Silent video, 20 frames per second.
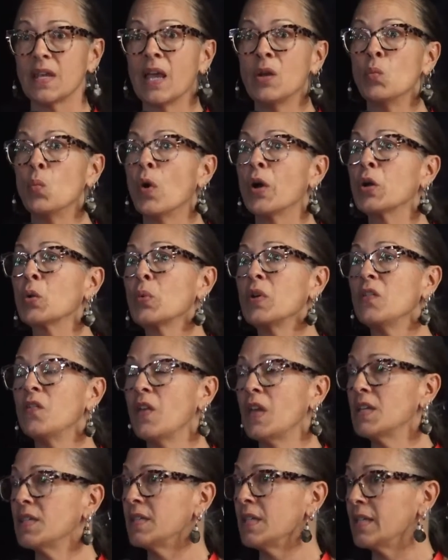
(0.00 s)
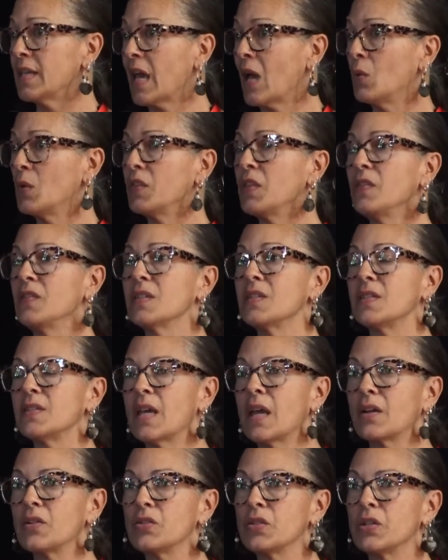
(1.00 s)
And what are we facing now within the
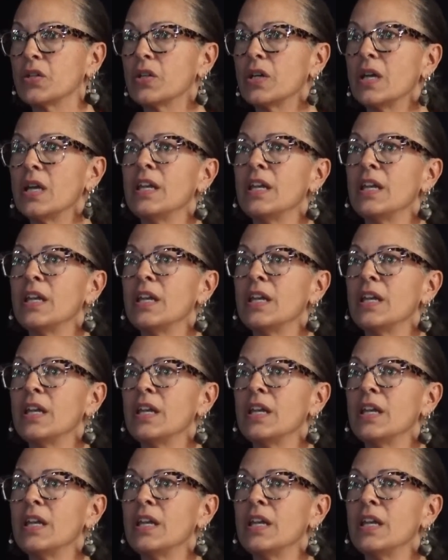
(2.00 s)
sector?